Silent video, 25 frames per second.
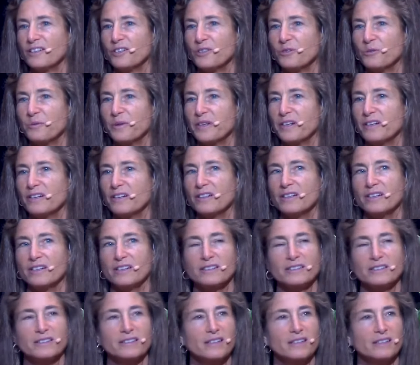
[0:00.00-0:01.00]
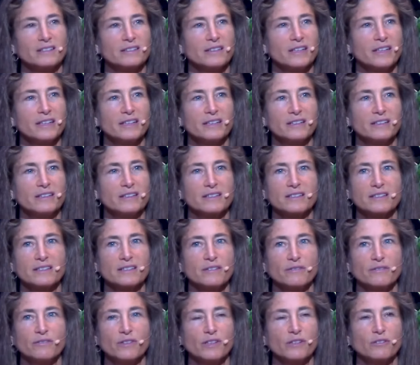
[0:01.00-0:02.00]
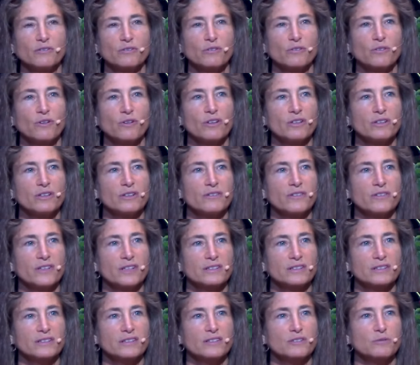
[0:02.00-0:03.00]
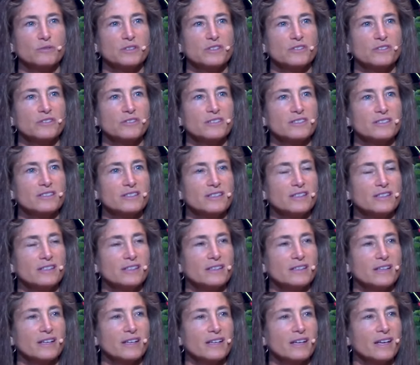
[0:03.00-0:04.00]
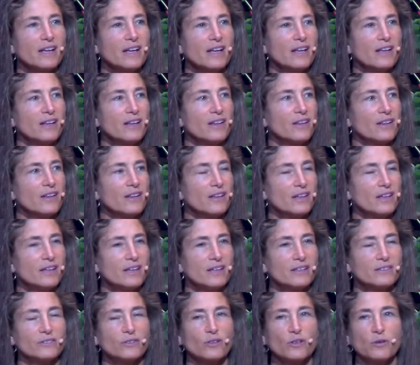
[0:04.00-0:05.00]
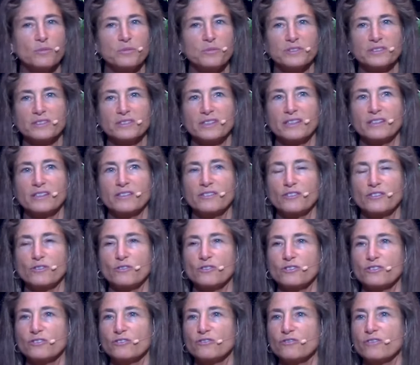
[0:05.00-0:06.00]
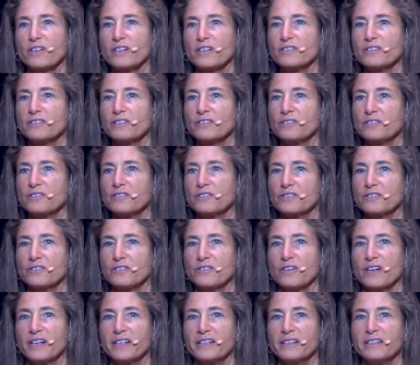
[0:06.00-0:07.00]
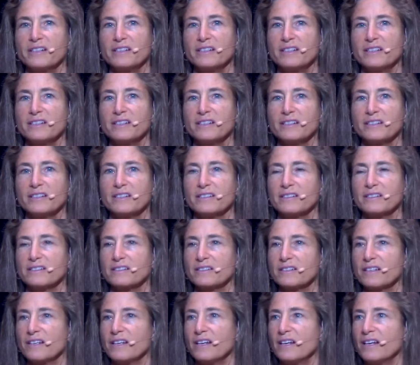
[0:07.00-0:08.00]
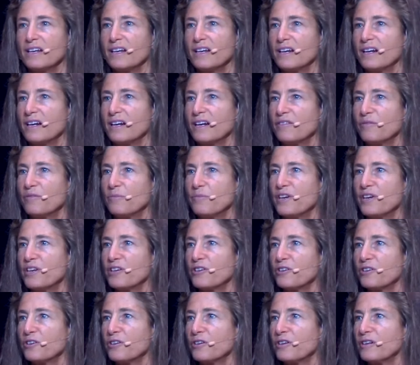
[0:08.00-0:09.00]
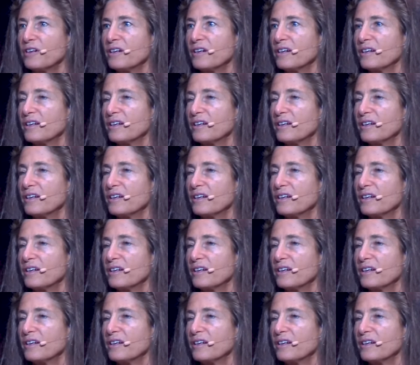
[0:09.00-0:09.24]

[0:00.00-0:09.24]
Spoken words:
awareness, that light that's living through all of us, as we start seeing that, it's almost like those structures or ideas of better